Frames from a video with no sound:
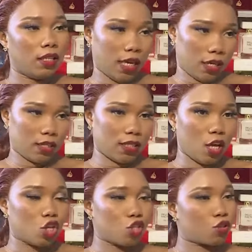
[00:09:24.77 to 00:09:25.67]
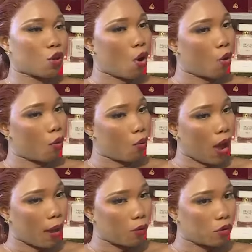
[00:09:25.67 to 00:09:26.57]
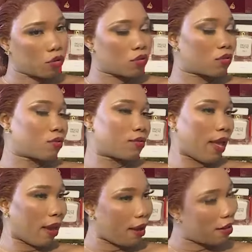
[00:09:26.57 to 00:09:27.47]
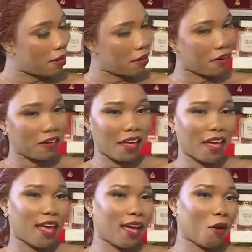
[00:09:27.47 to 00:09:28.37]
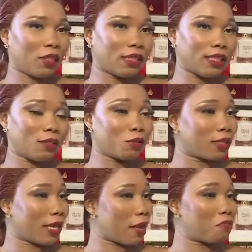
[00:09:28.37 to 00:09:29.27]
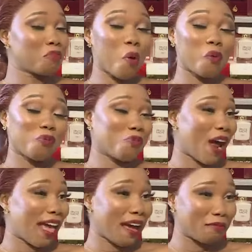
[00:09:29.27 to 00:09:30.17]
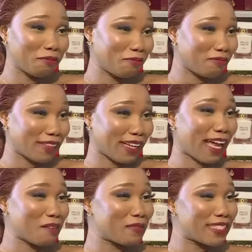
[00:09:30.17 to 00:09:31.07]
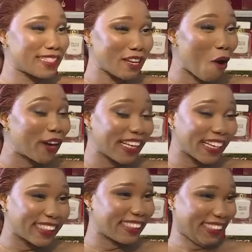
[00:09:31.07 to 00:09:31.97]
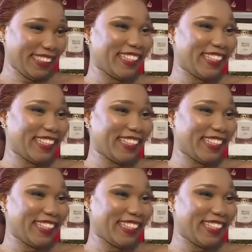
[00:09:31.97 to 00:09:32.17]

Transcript: Yes. So I was there, here and there, until today, voila. And I'm still on it.